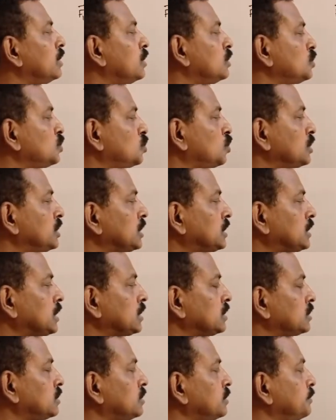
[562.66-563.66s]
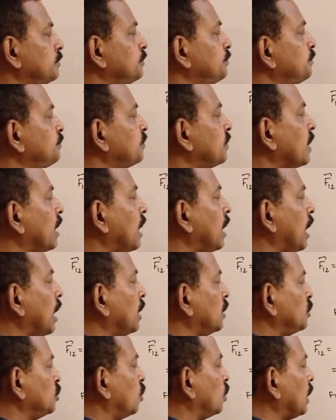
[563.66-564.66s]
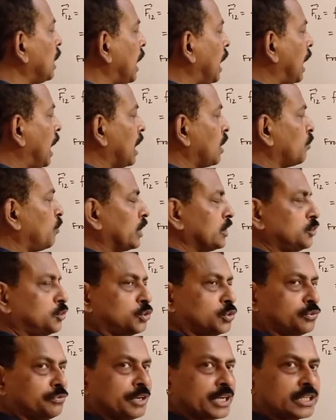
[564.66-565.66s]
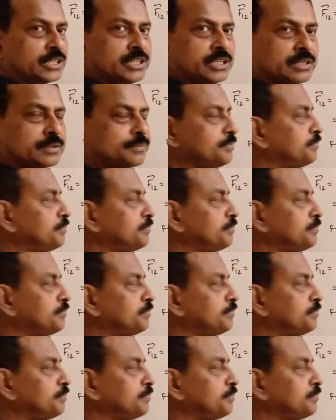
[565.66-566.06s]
So this is your R12 vector.